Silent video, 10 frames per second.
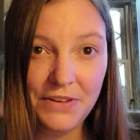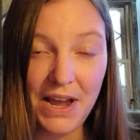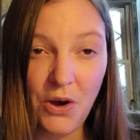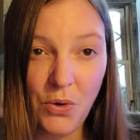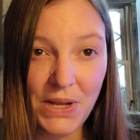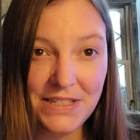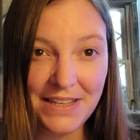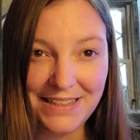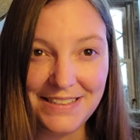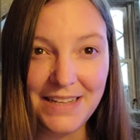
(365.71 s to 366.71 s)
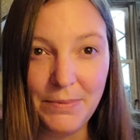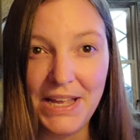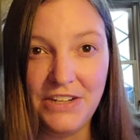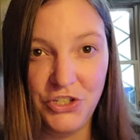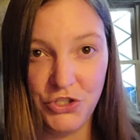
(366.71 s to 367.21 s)
how it's like the
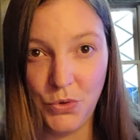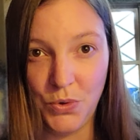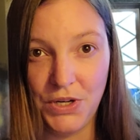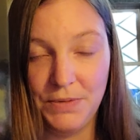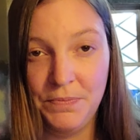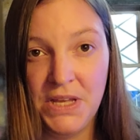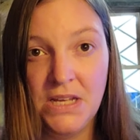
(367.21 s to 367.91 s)
double-edged sword.